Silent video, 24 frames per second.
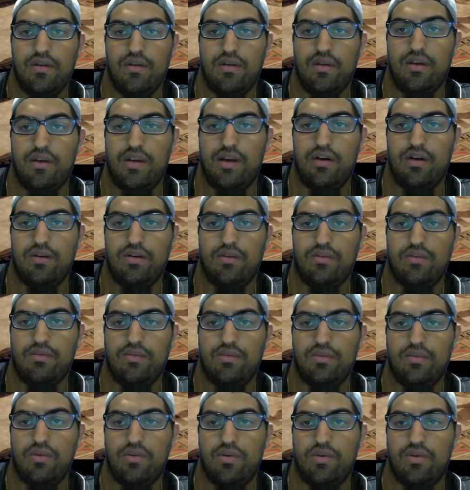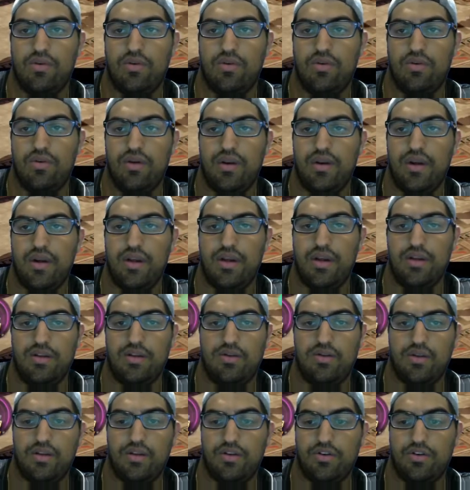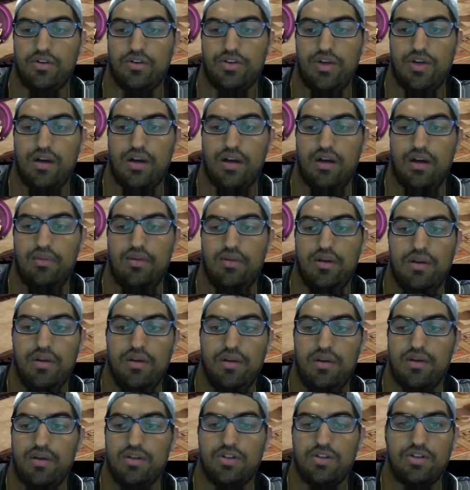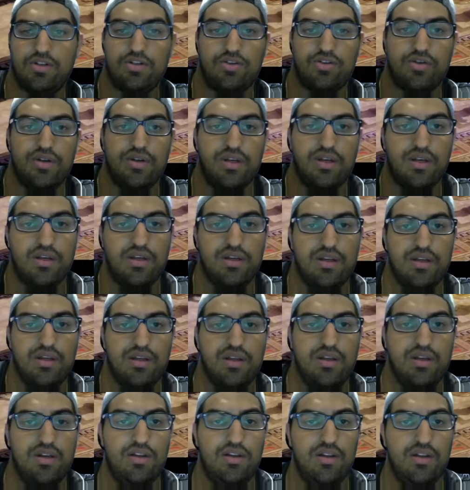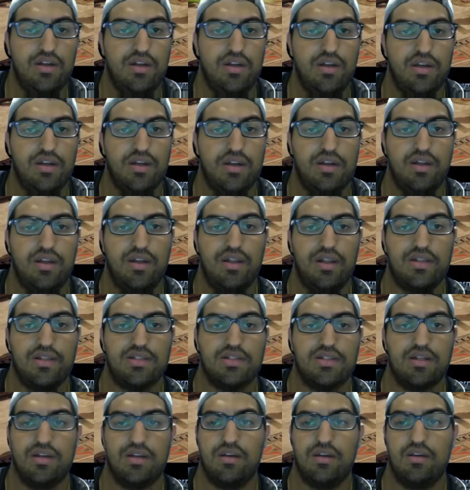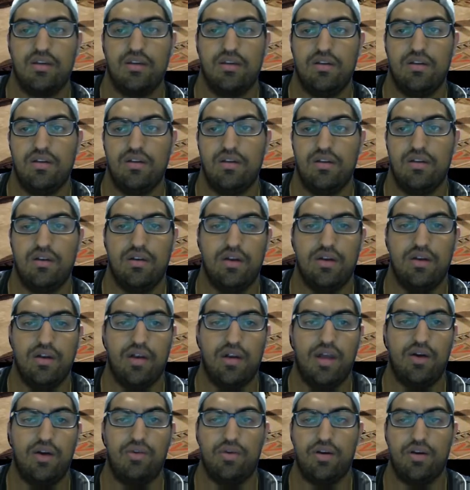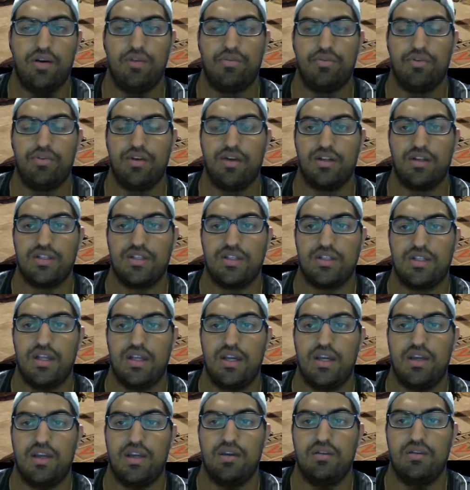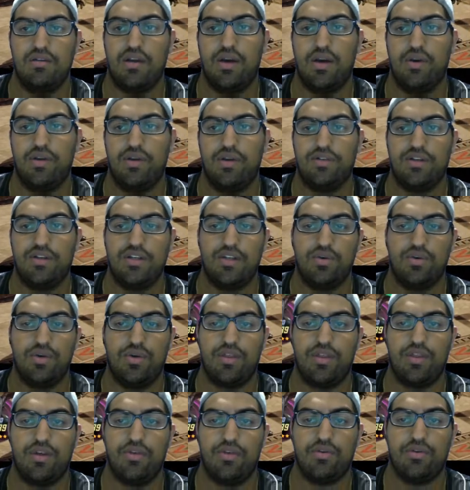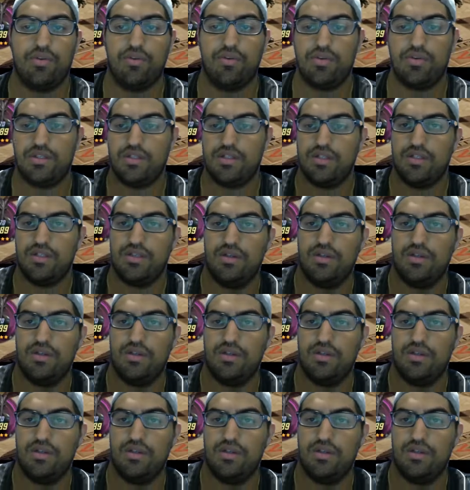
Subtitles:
Now, Okoye doing her job. Shuri healing and cleansing. Now we're in a pretty good state. Now we have to deal with the Groot.